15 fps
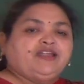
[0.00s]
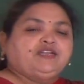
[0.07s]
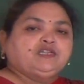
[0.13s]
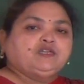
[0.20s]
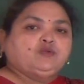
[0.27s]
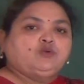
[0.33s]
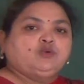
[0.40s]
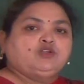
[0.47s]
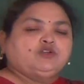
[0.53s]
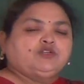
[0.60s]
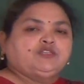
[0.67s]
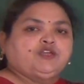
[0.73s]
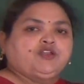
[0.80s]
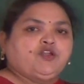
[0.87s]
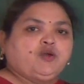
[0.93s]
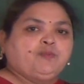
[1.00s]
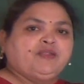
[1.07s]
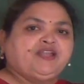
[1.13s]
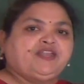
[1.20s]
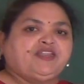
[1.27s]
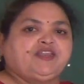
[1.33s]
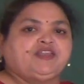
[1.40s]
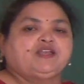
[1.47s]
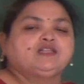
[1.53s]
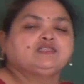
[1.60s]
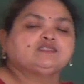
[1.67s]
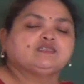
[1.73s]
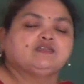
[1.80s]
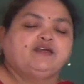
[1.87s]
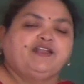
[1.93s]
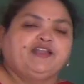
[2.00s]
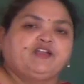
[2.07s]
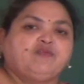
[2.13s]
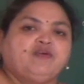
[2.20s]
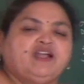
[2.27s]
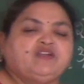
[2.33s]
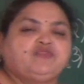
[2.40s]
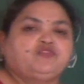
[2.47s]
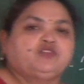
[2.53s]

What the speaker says: a note on the raw materials required